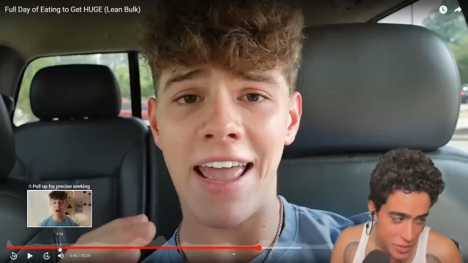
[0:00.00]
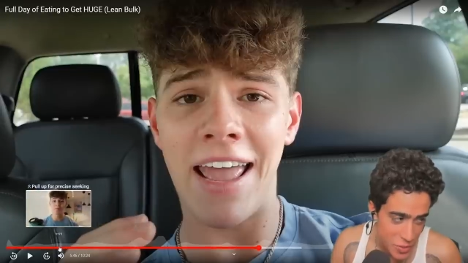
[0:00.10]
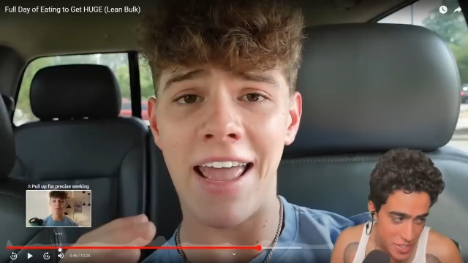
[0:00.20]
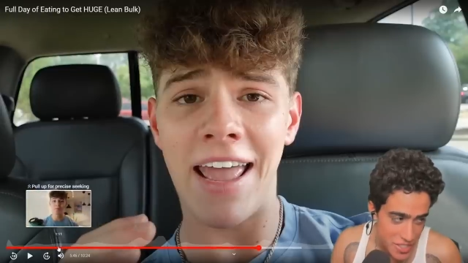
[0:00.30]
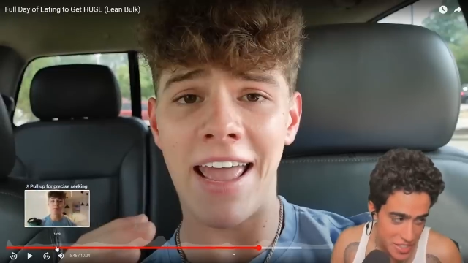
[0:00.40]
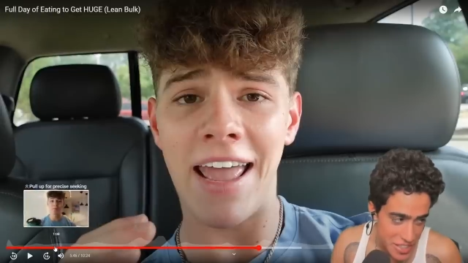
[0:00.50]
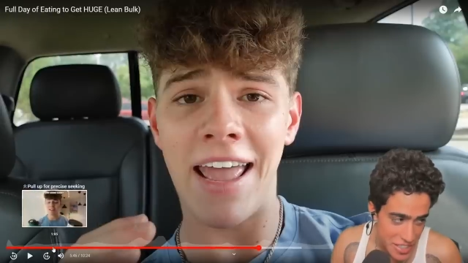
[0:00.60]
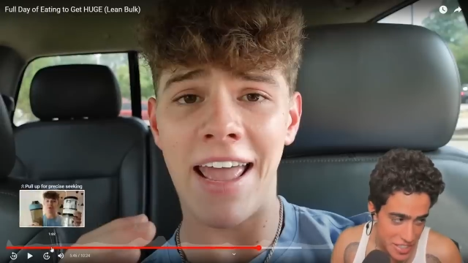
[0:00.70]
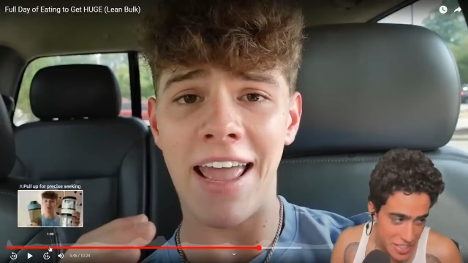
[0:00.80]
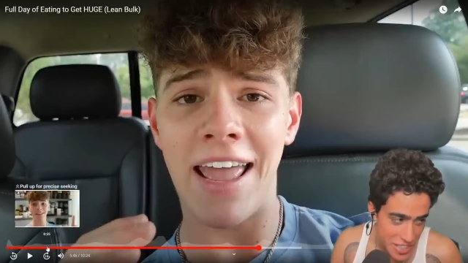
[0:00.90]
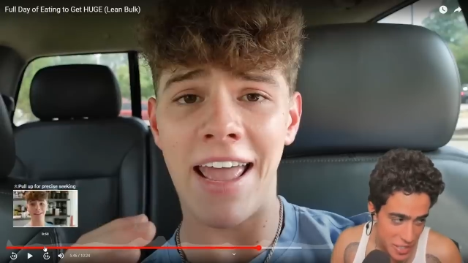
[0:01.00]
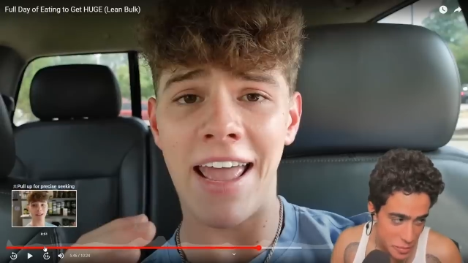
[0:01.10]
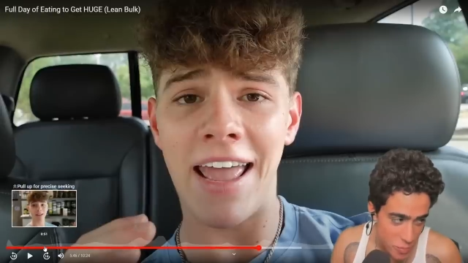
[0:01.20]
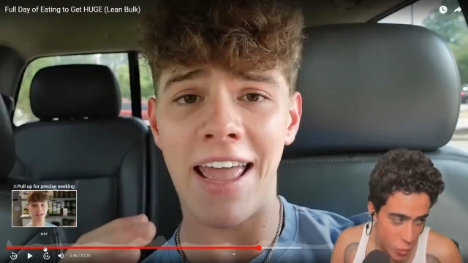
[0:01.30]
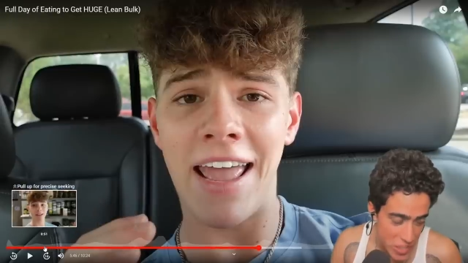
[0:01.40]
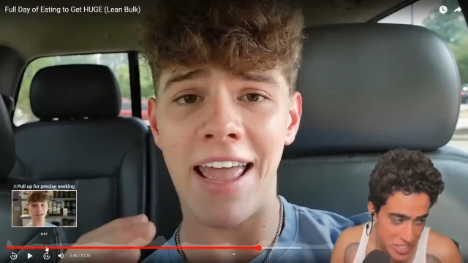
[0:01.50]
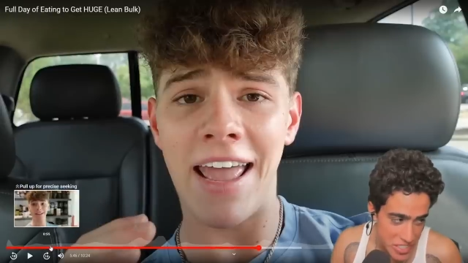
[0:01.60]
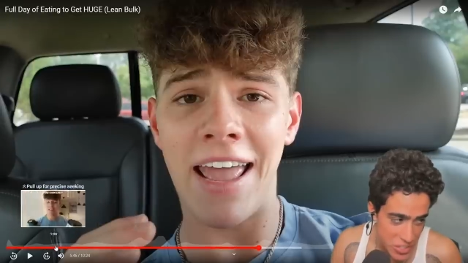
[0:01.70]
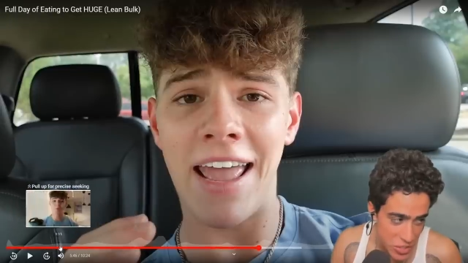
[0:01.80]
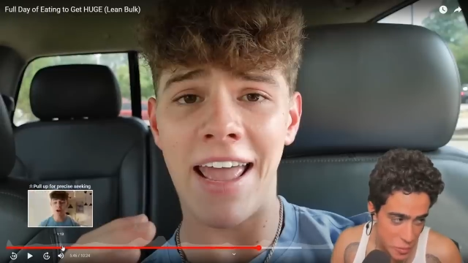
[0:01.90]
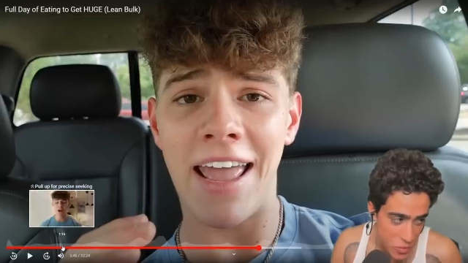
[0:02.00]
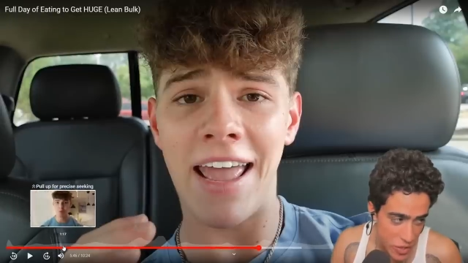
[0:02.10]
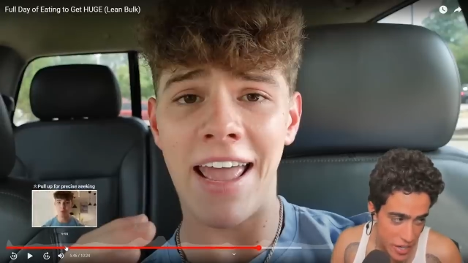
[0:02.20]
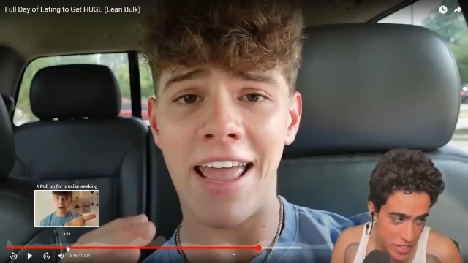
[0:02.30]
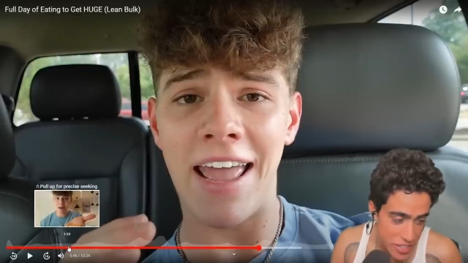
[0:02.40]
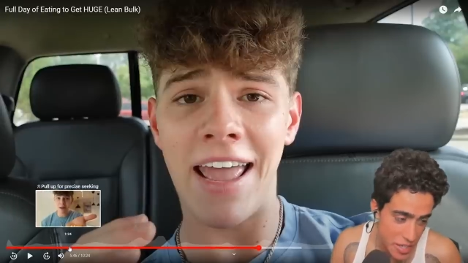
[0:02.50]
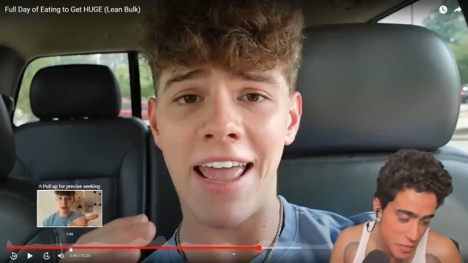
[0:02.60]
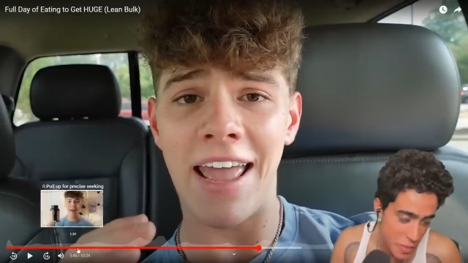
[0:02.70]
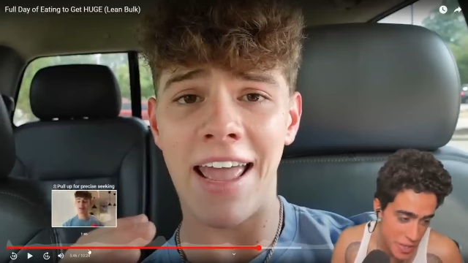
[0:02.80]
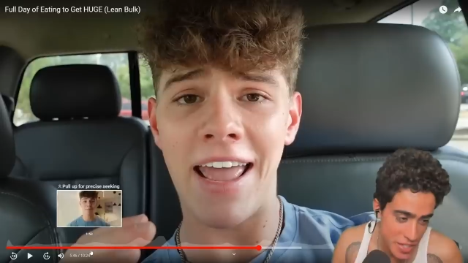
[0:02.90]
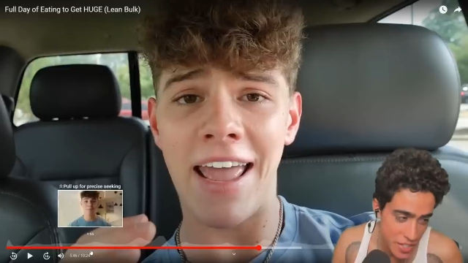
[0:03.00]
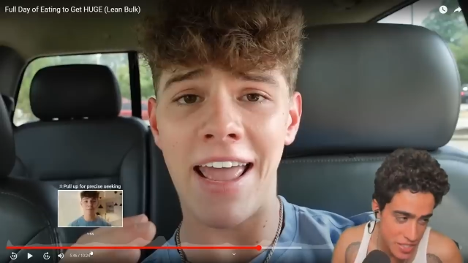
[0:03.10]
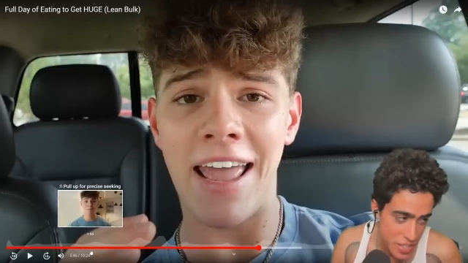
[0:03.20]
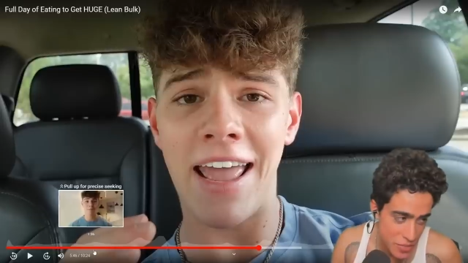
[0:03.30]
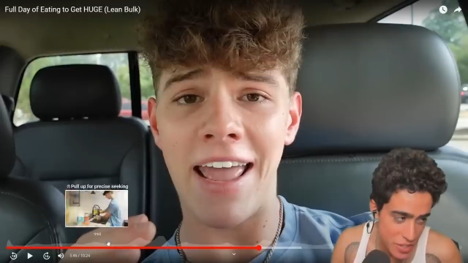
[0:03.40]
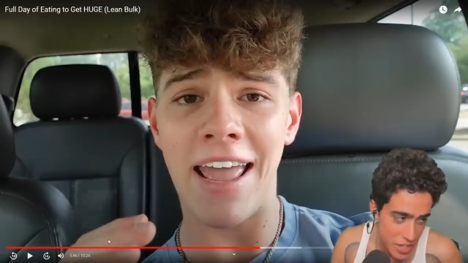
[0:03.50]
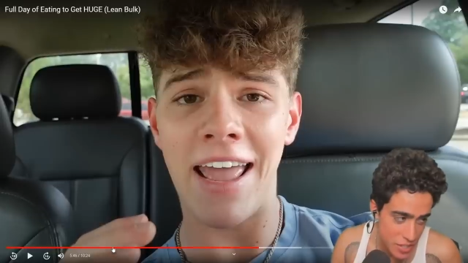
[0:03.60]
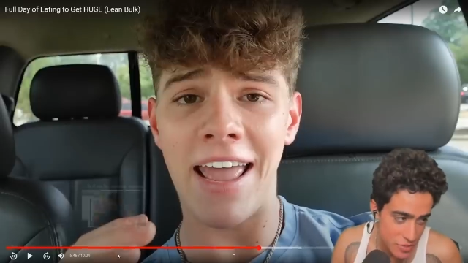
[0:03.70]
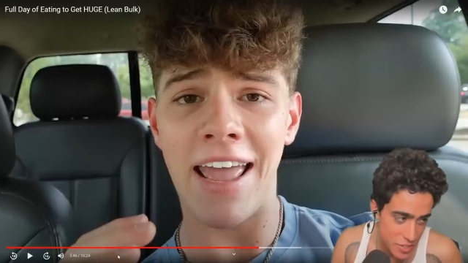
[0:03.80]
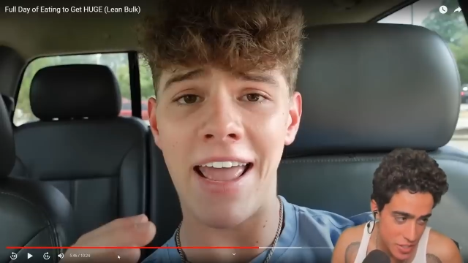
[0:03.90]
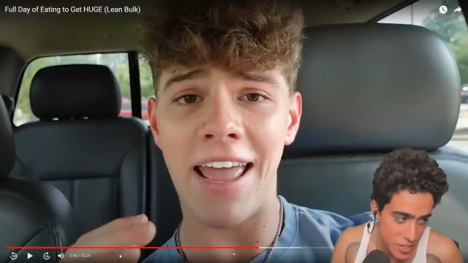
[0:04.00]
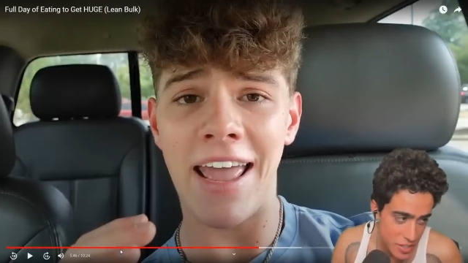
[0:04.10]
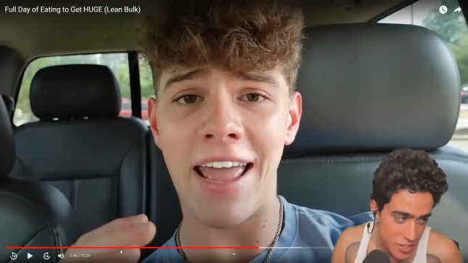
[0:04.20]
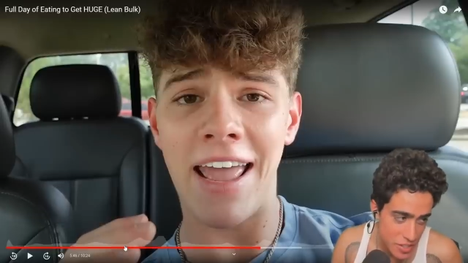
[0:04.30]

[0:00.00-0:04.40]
Speaker 1: Was it the poisonous cream of rice? Hey, maybe he does have a lot of